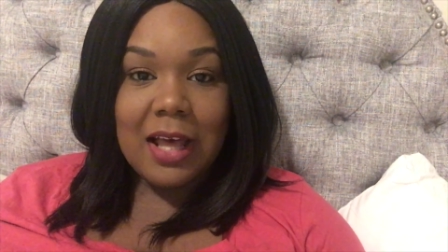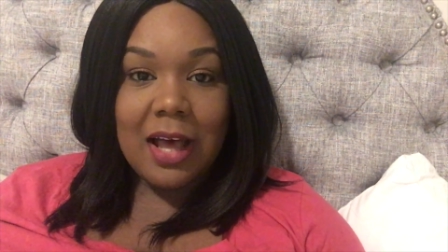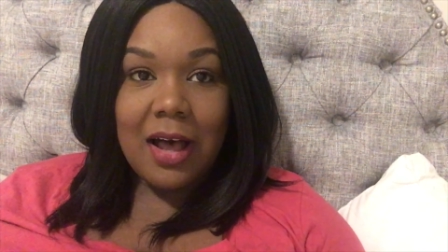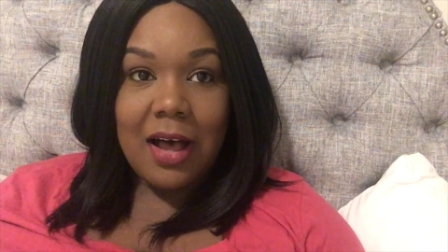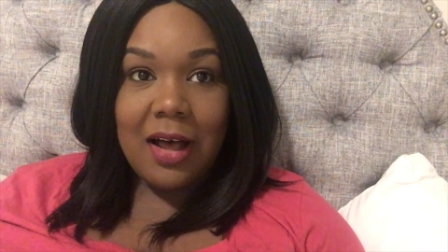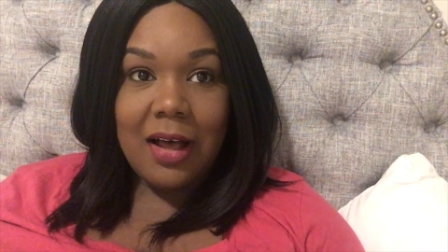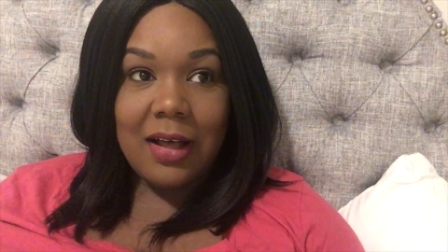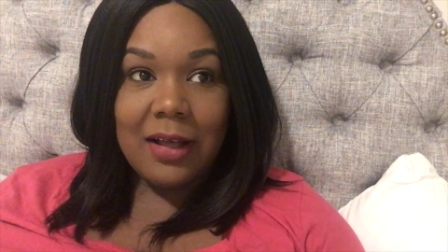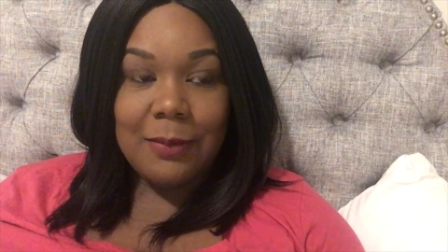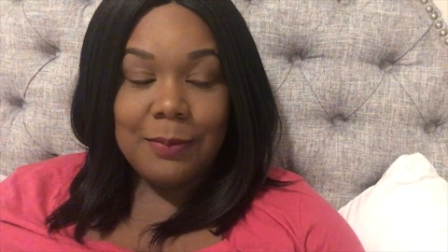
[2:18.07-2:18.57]

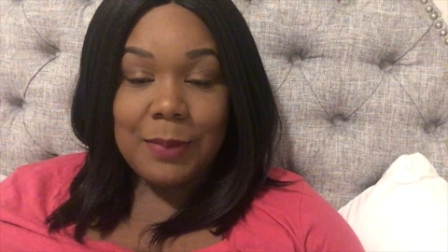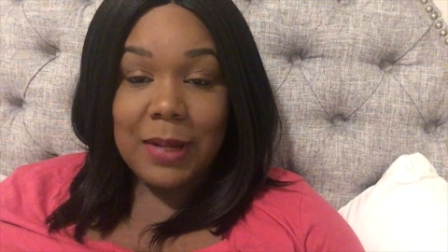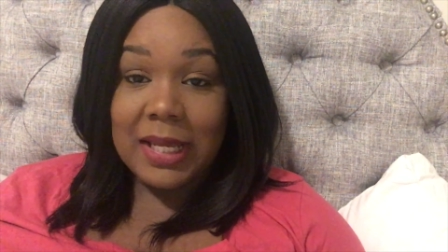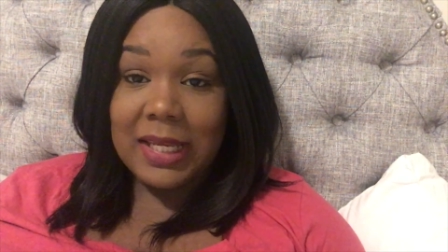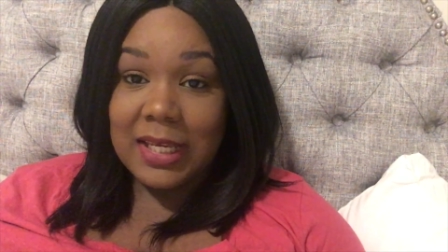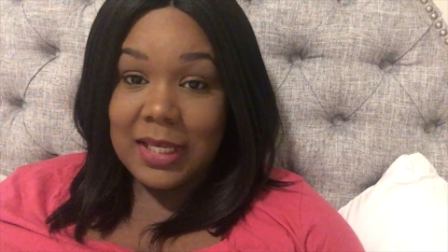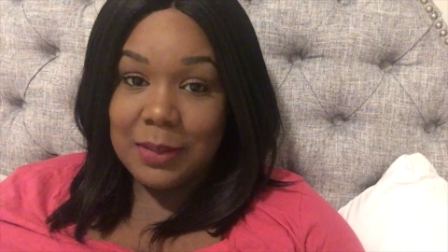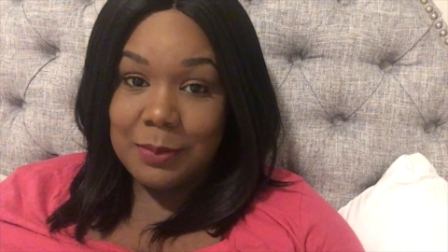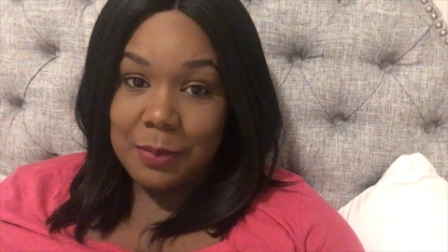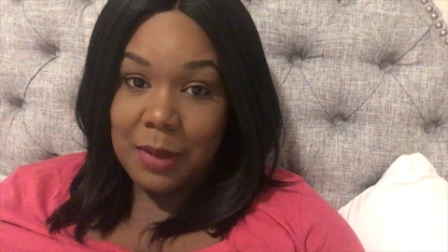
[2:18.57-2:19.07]
my
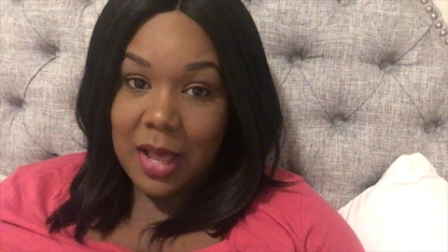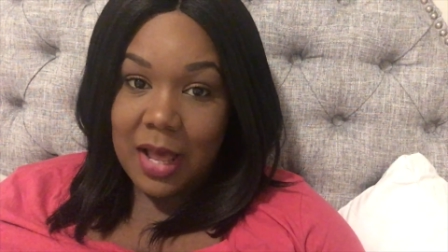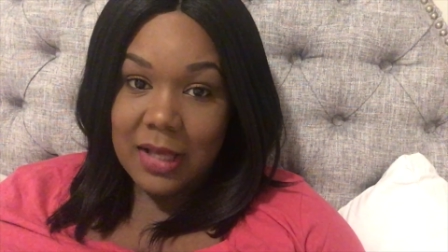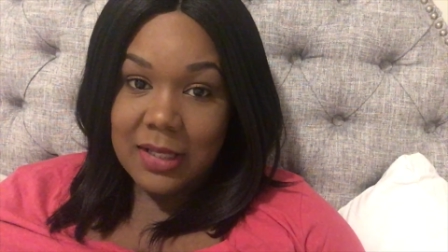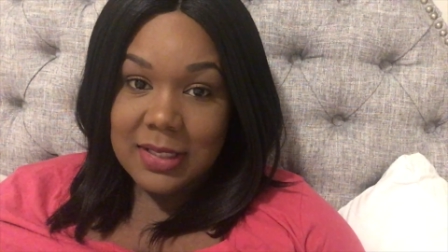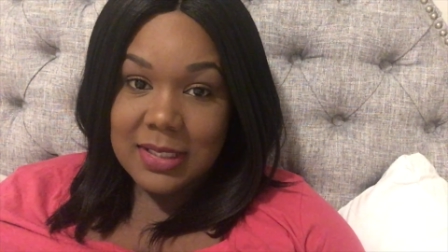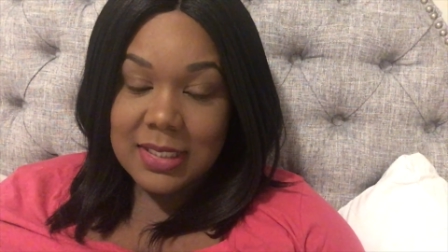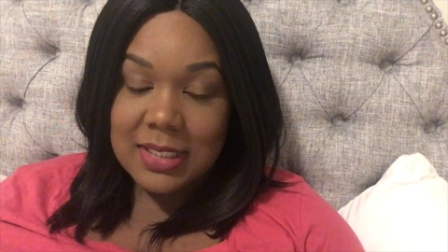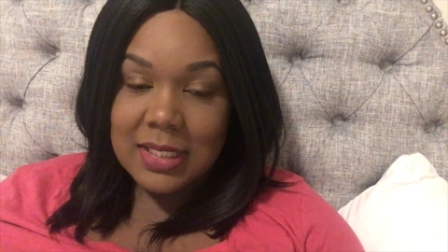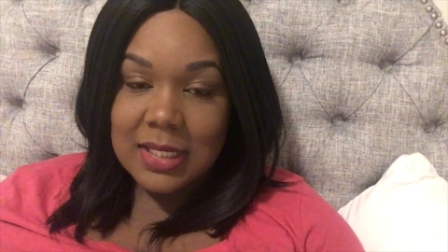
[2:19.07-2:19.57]

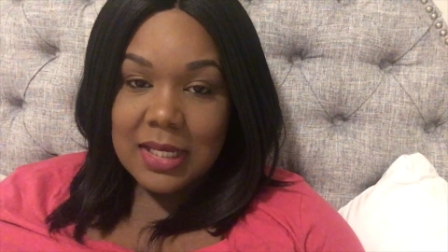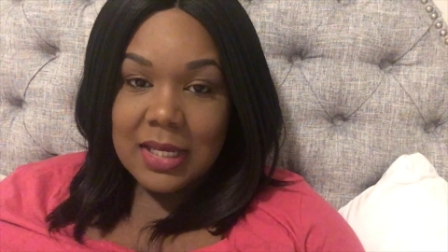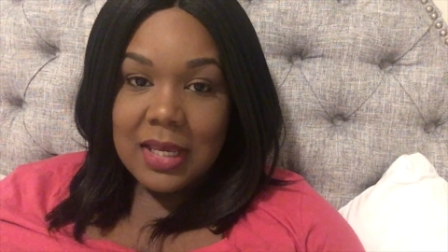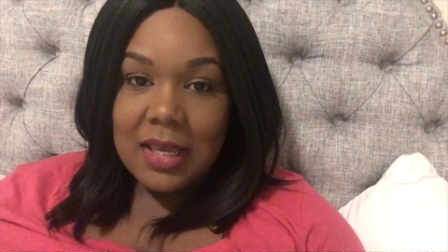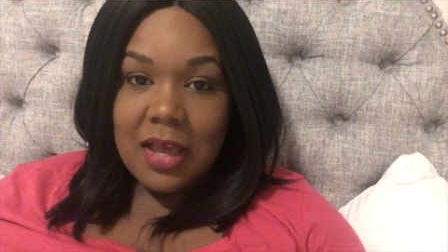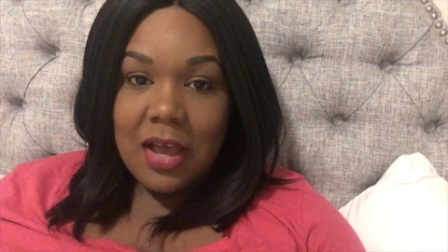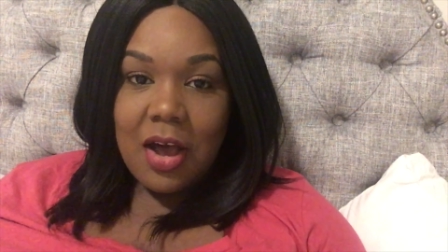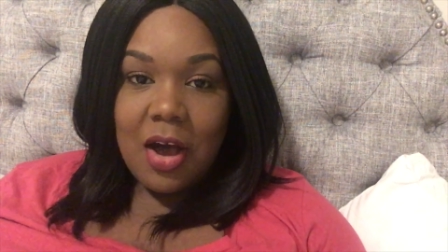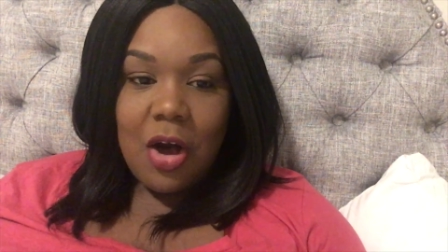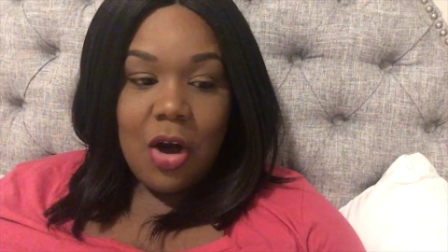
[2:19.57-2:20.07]
inbox
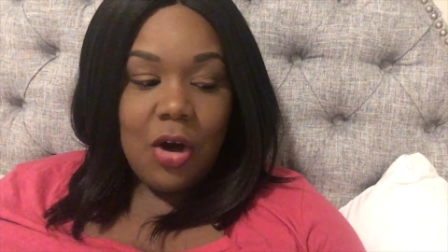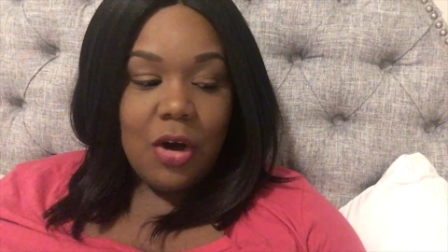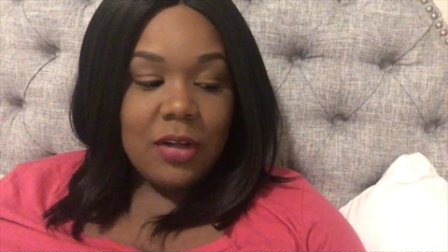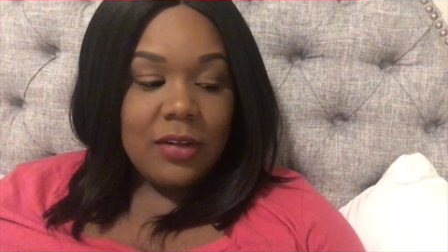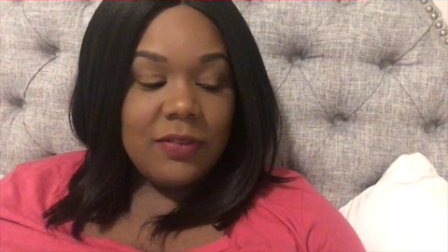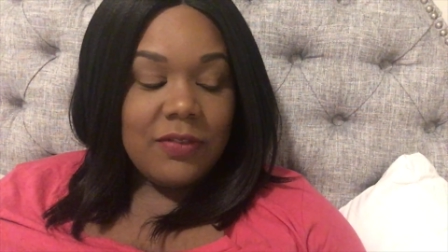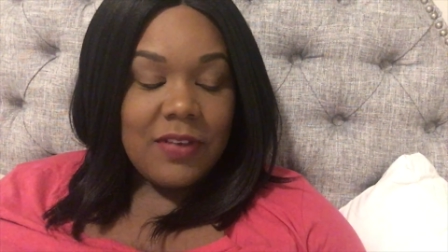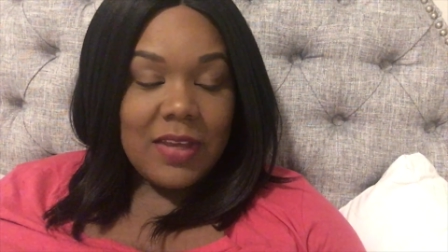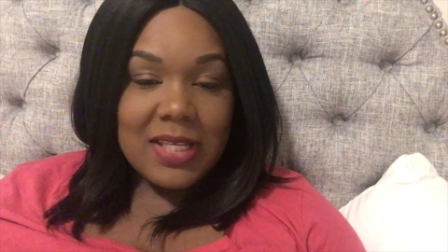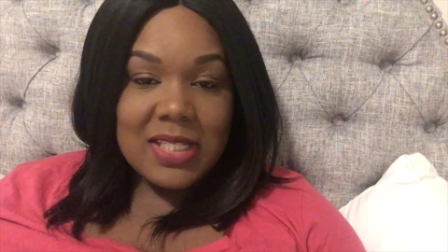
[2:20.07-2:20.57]

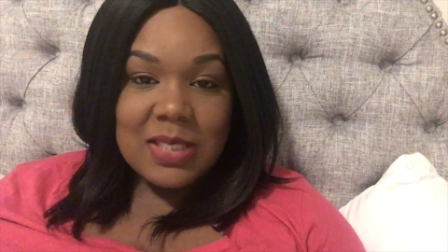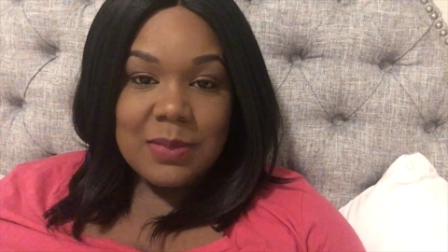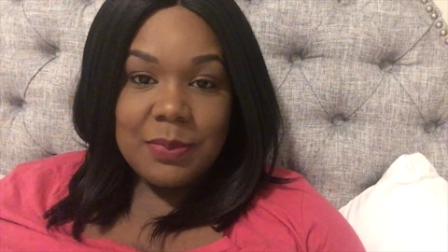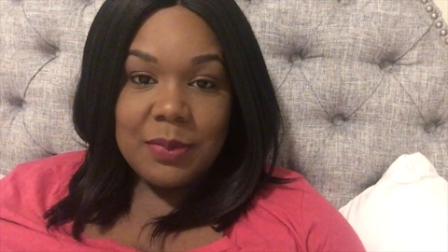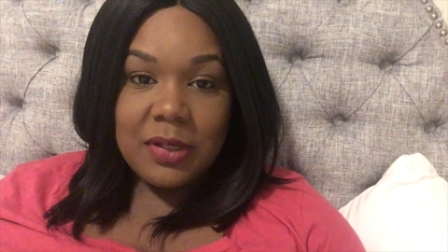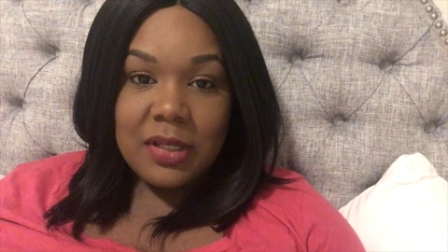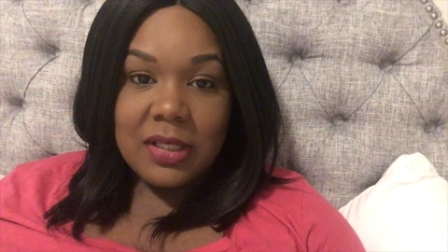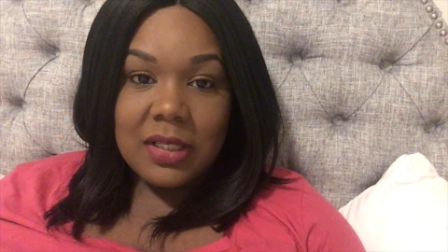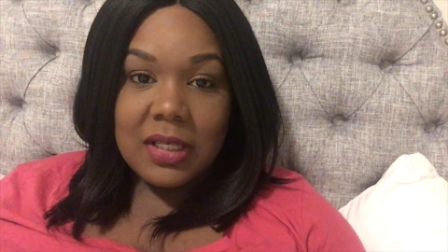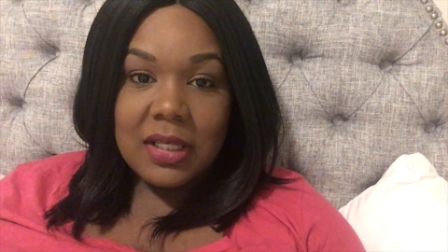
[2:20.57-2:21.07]
on
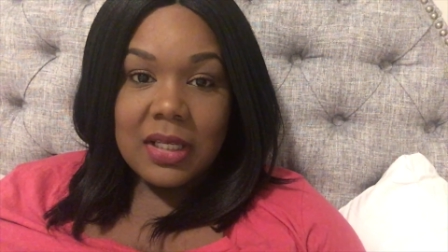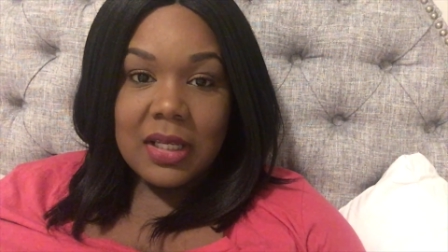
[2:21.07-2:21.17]
Facebook,